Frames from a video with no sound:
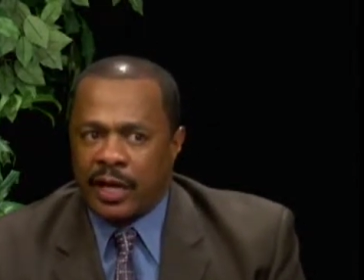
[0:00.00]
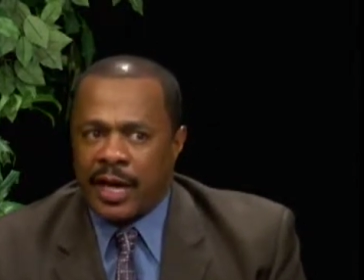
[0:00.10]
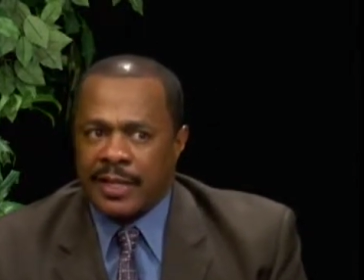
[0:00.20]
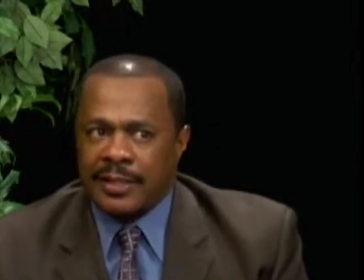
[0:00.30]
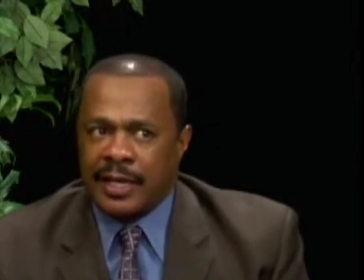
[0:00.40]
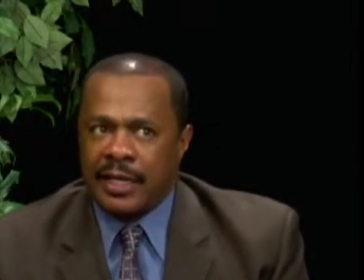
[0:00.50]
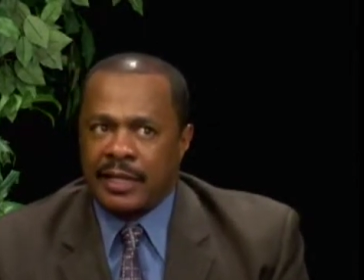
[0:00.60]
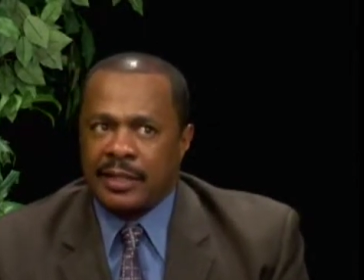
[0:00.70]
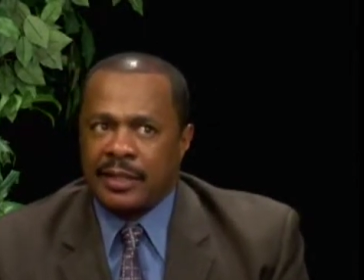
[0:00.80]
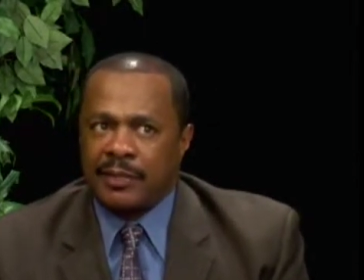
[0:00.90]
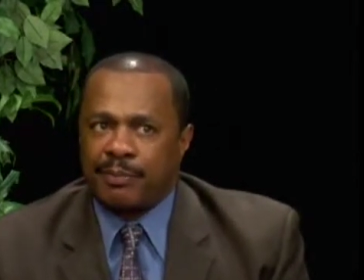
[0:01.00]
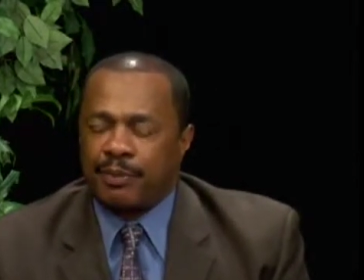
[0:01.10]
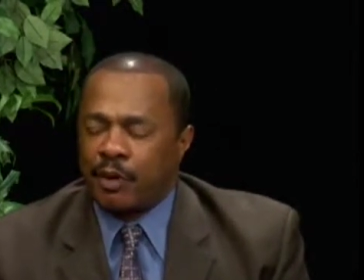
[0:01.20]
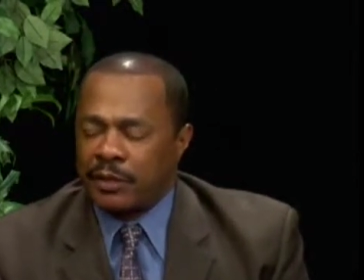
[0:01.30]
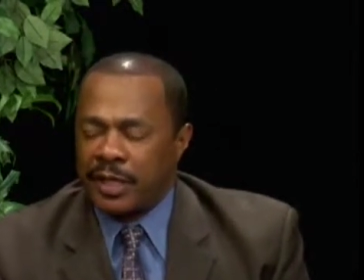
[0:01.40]
as they
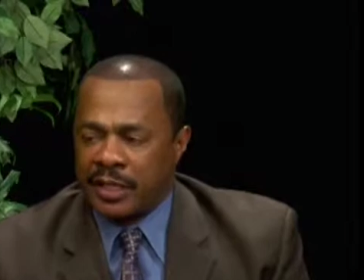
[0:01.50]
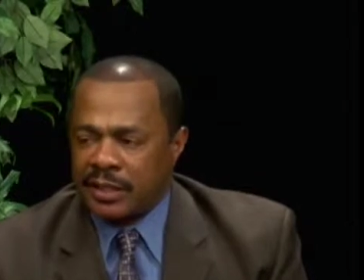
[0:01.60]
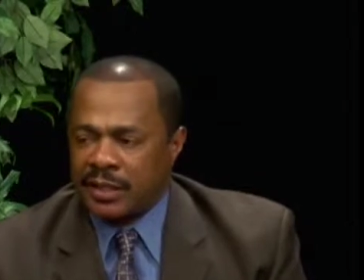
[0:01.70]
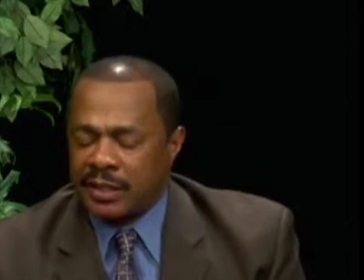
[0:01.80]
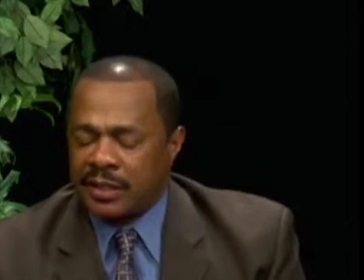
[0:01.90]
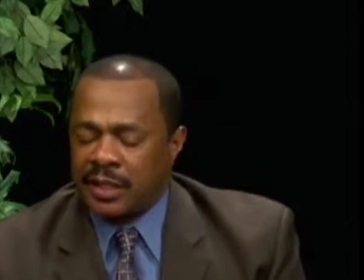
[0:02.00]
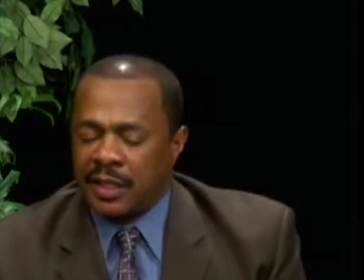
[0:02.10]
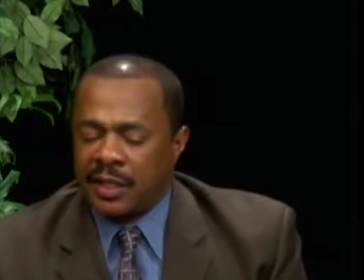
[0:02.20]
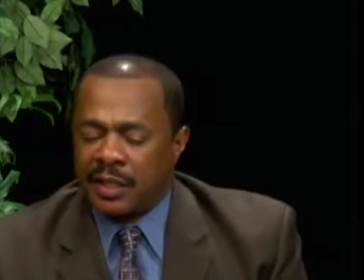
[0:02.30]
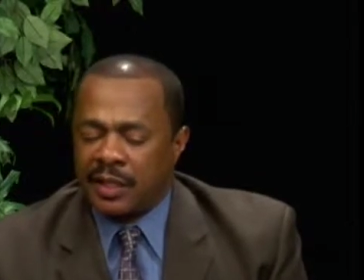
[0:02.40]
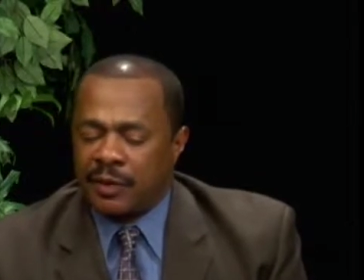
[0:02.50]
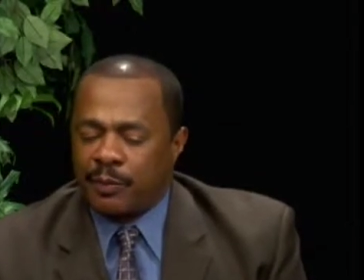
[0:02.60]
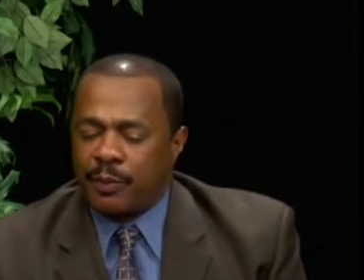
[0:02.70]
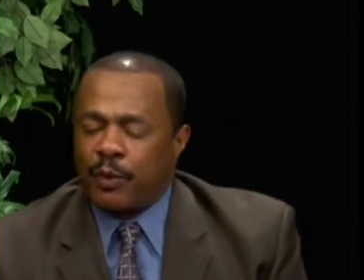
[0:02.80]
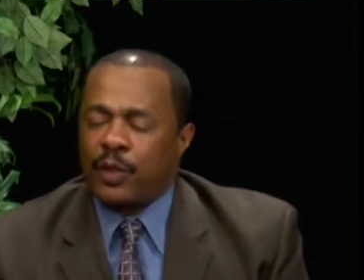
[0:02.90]
protest,
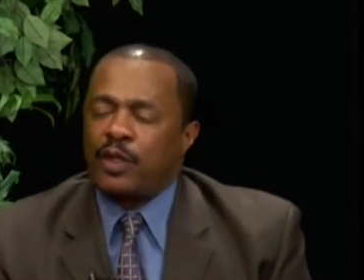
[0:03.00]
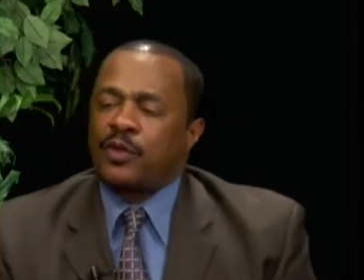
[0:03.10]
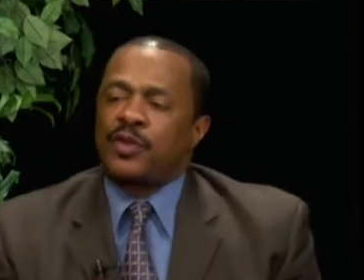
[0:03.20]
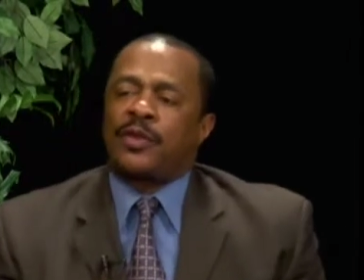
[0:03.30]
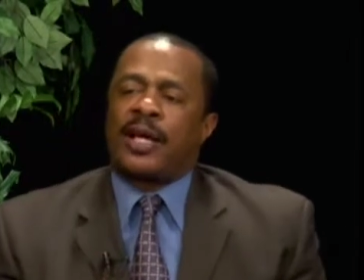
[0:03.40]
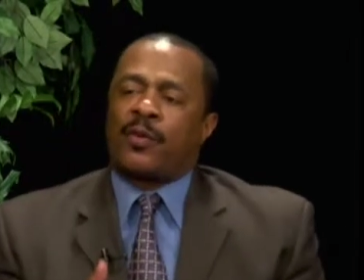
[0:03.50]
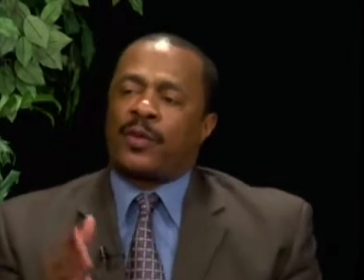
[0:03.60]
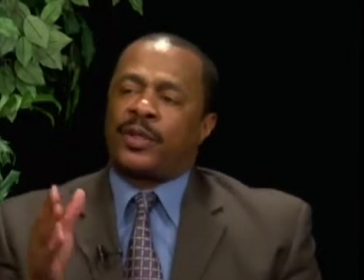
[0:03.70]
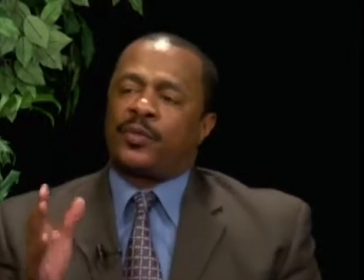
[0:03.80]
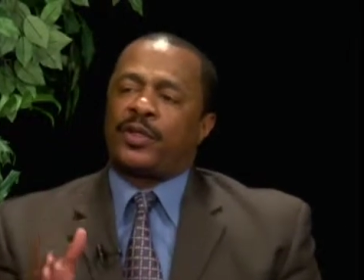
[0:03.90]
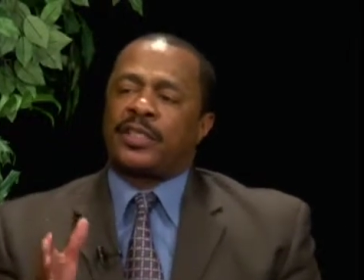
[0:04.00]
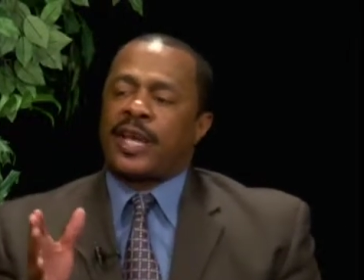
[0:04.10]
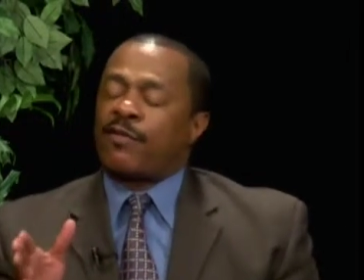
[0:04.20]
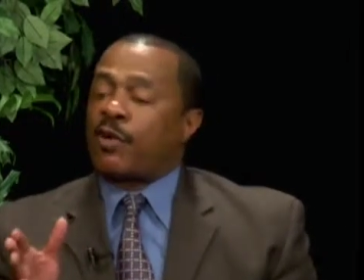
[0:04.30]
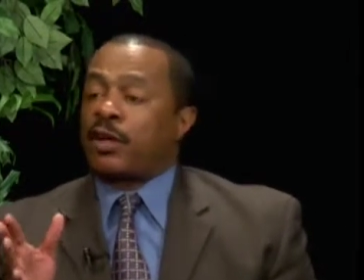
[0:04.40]
but we don't do that when we just
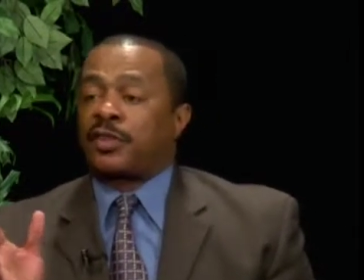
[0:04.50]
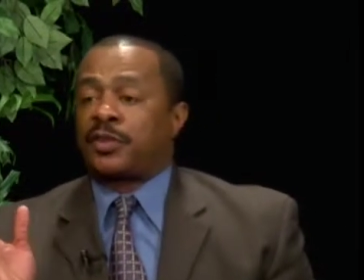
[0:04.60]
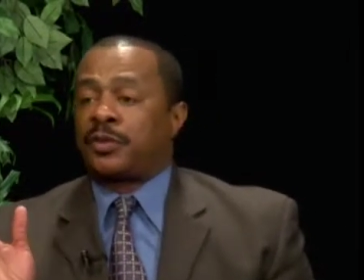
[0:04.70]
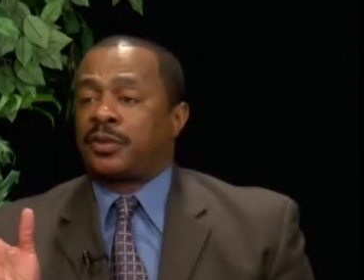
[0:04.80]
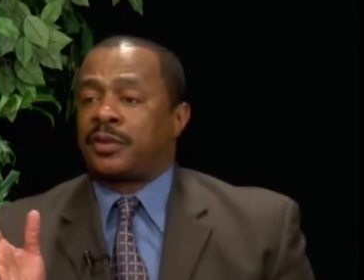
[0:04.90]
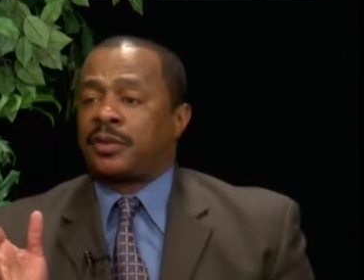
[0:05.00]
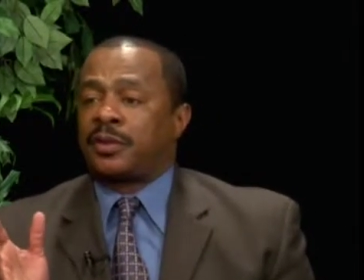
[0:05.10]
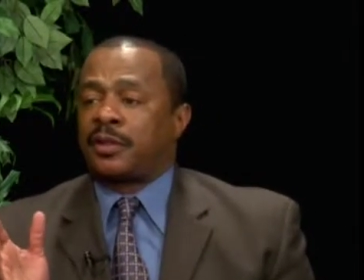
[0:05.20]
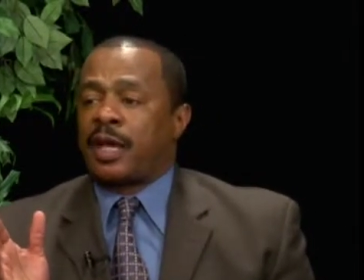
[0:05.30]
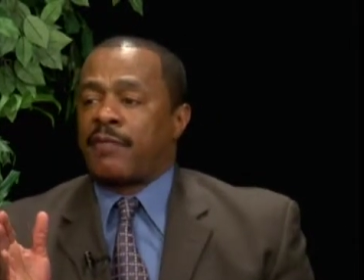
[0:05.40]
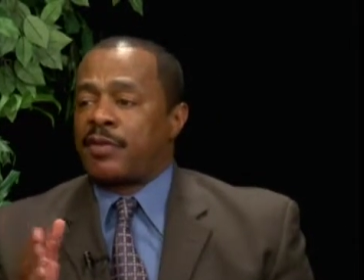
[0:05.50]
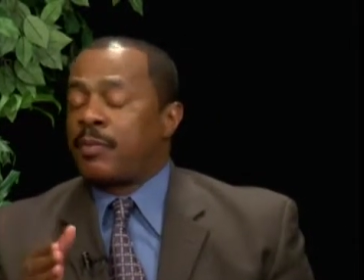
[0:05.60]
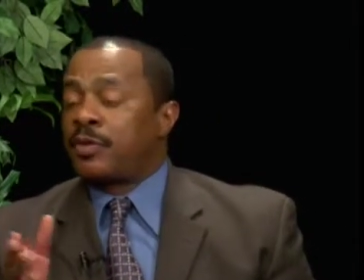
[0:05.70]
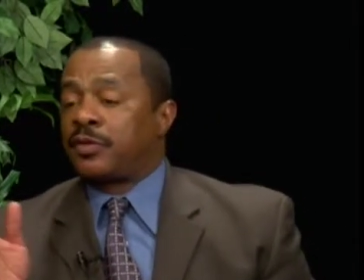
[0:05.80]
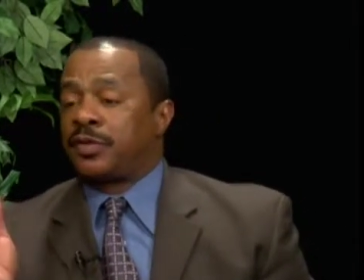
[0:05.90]
have regular shootings, have
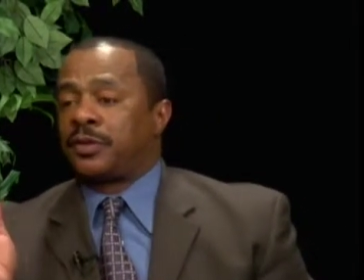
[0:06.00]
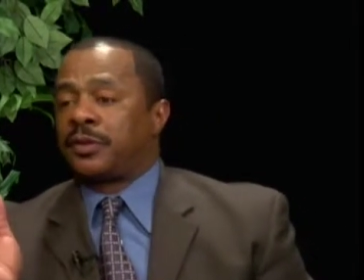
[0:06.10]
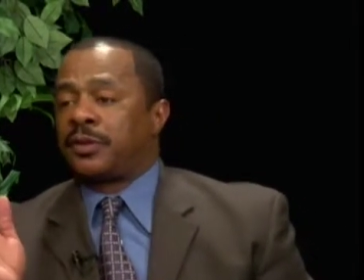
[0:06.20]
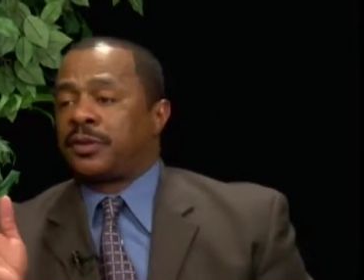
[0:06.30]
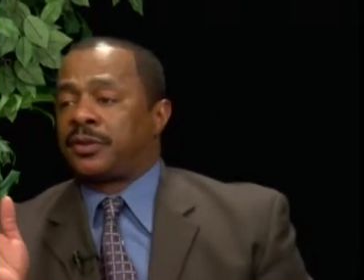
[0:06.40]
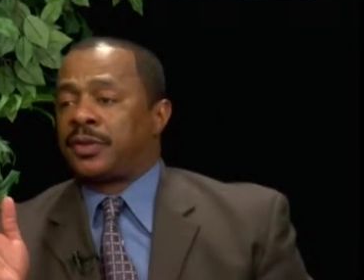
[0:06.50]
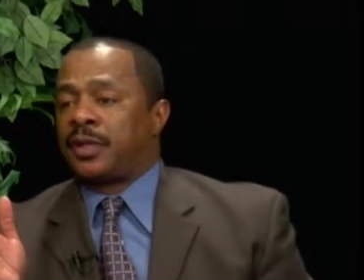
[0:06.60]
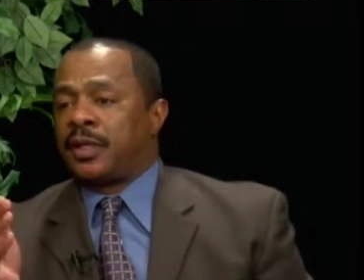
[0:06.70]
number of shootings.